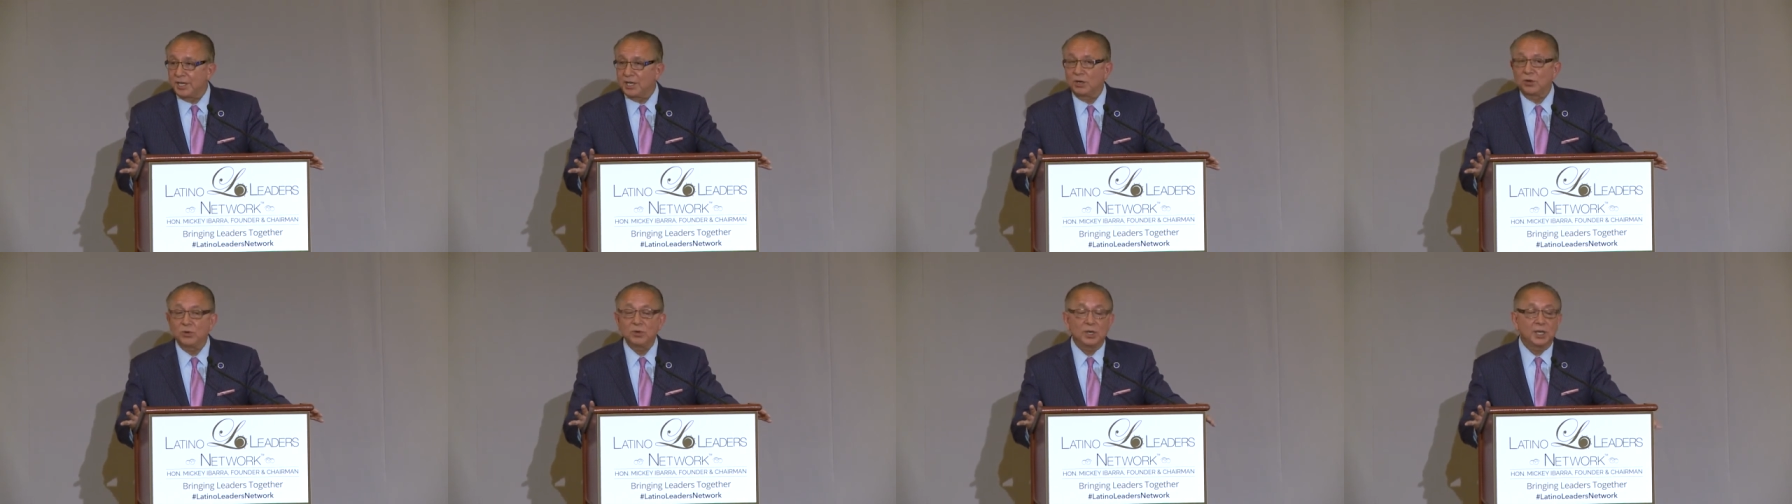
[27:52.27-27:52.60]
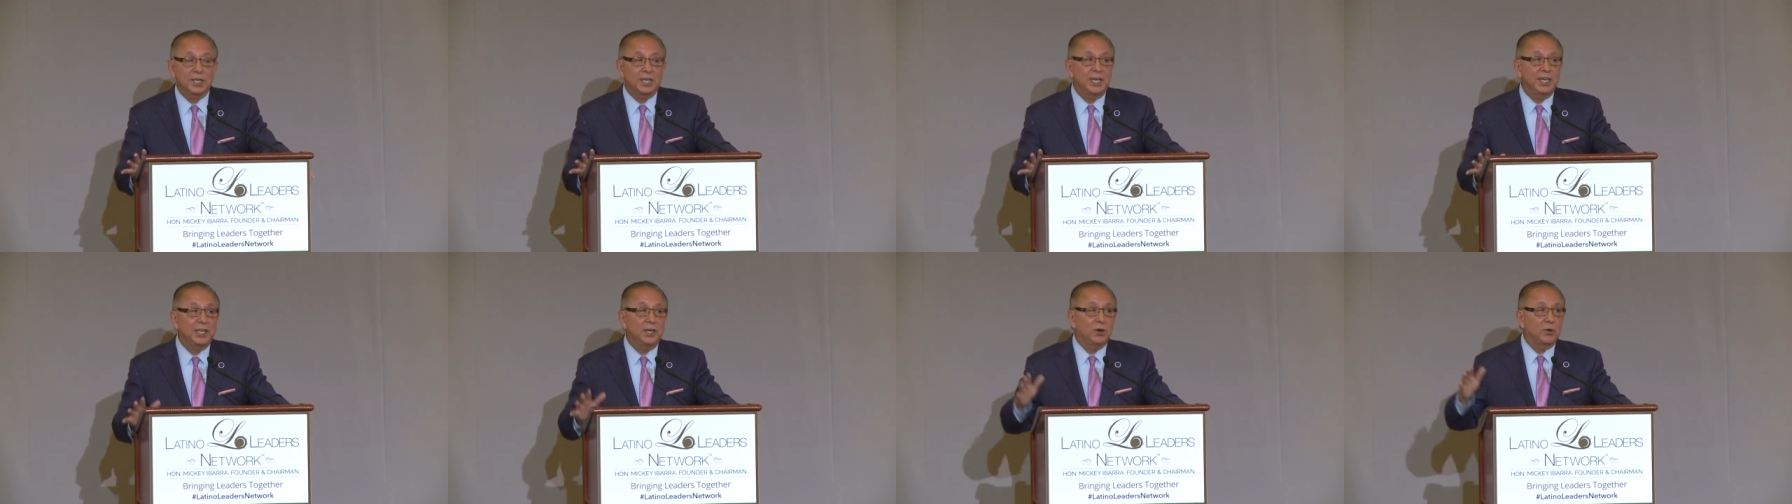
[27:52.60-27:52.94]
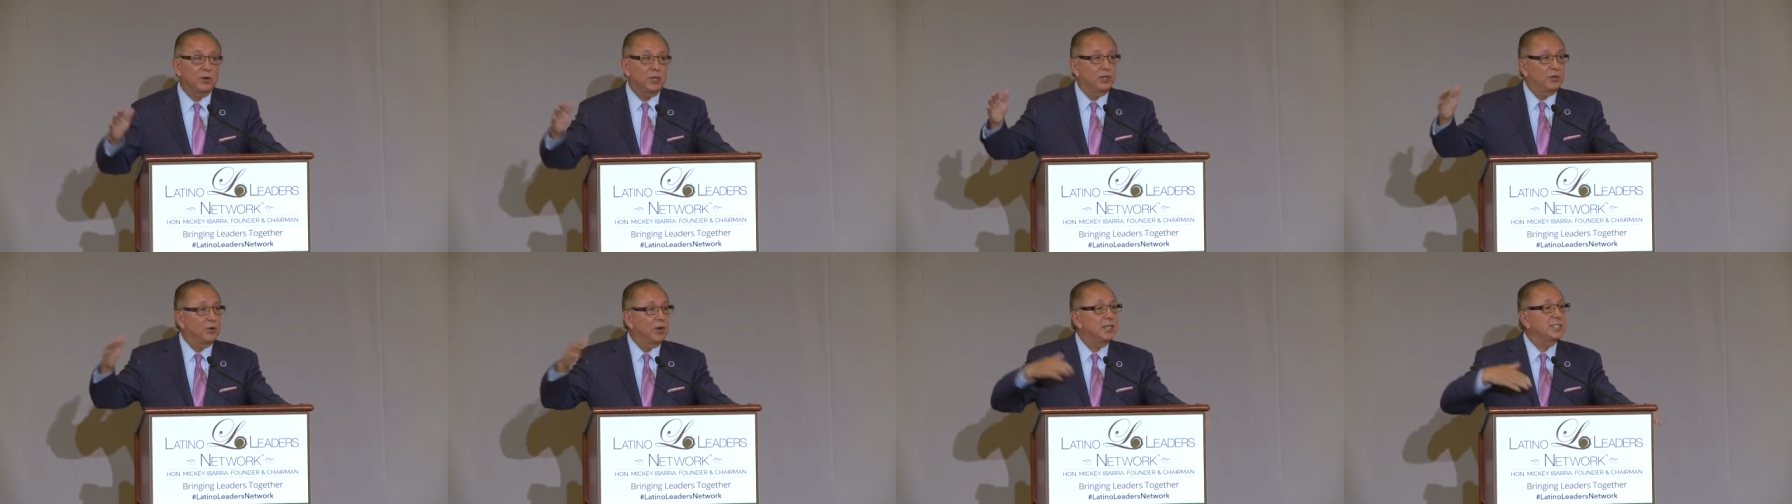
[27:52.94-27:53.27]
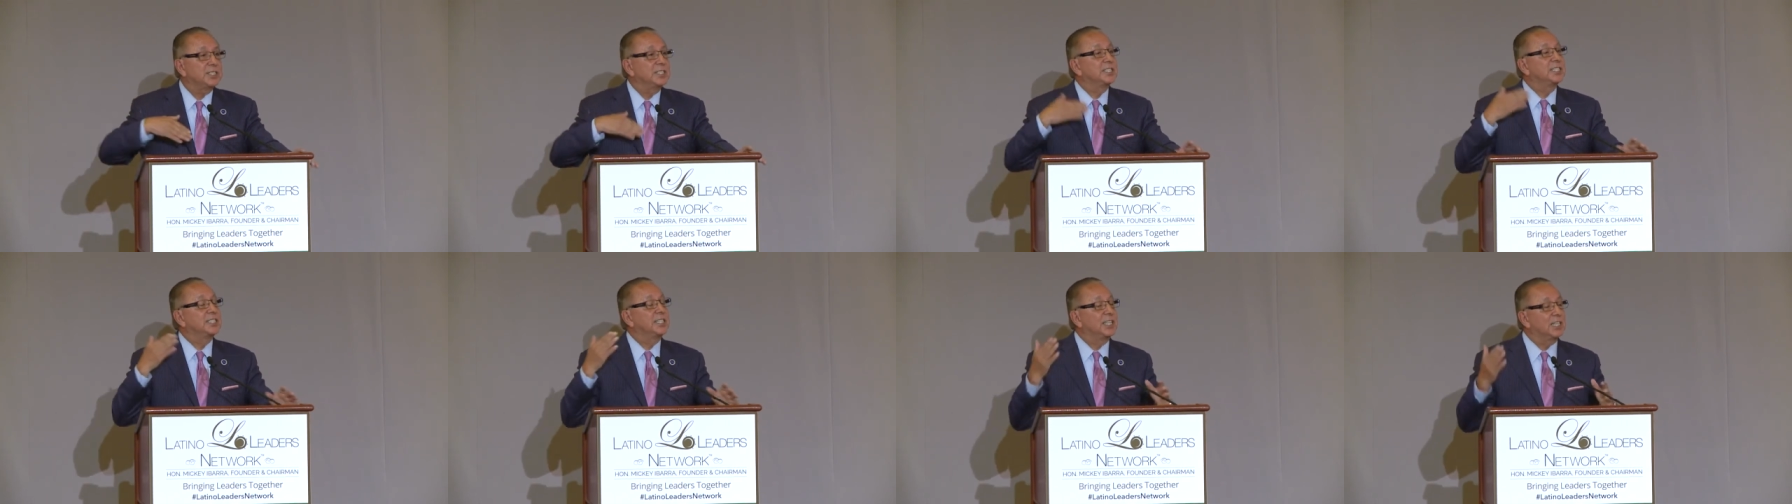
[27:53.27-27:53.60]
co- keynote
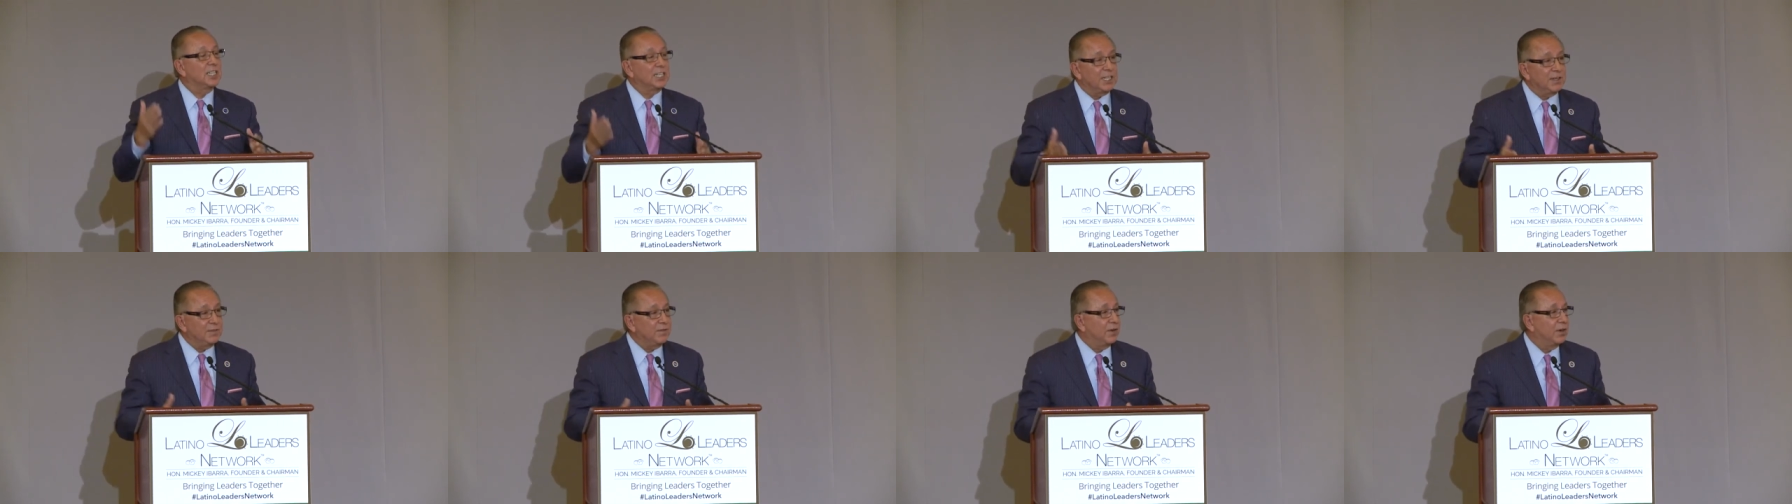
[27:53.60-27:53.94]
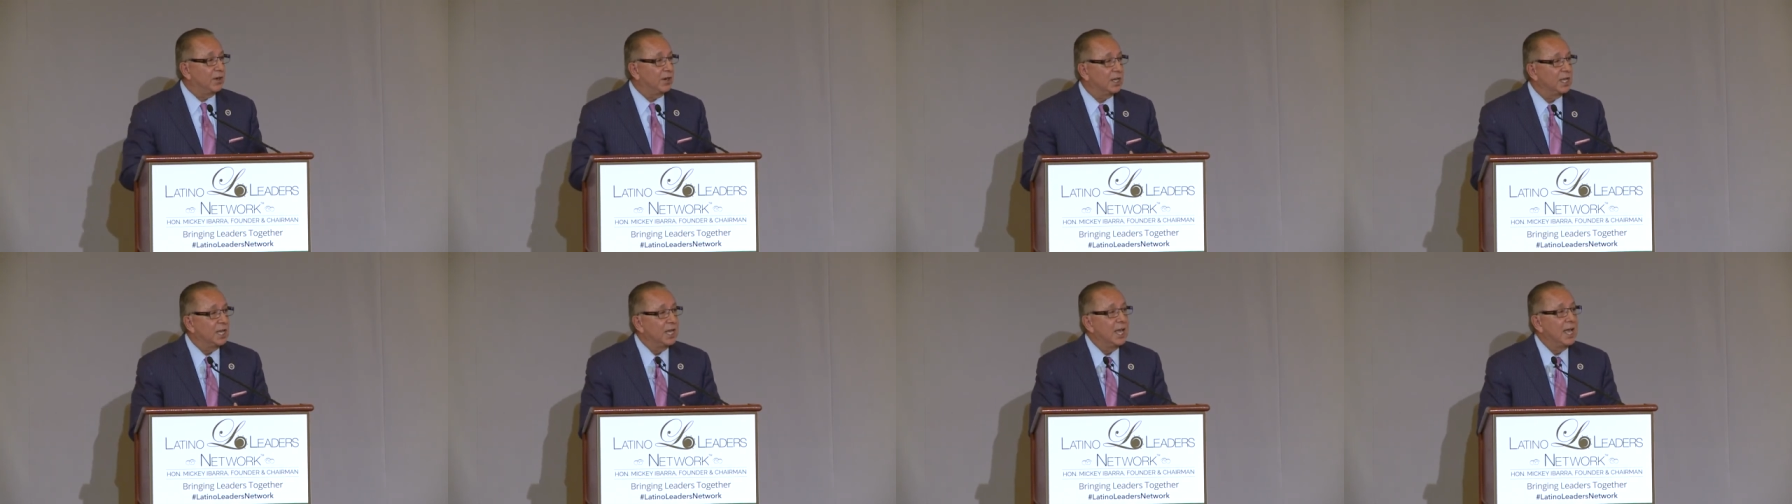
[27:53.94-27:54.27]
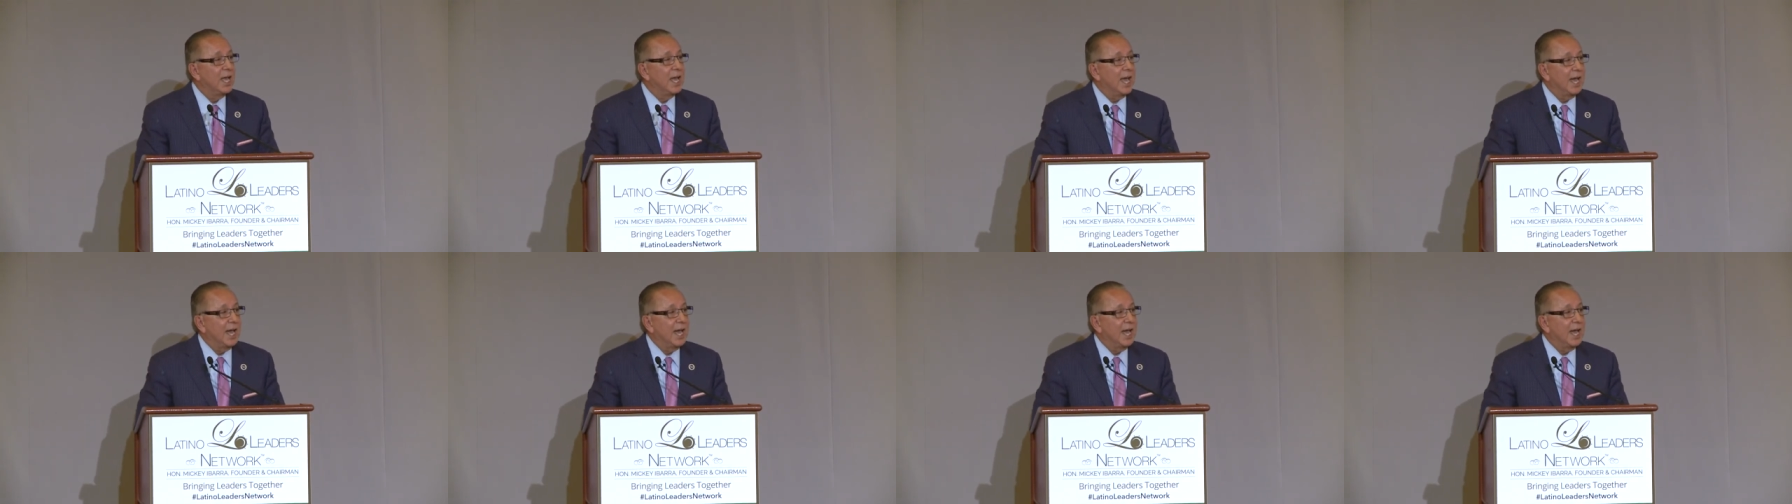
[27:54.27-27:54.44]
addresses delivered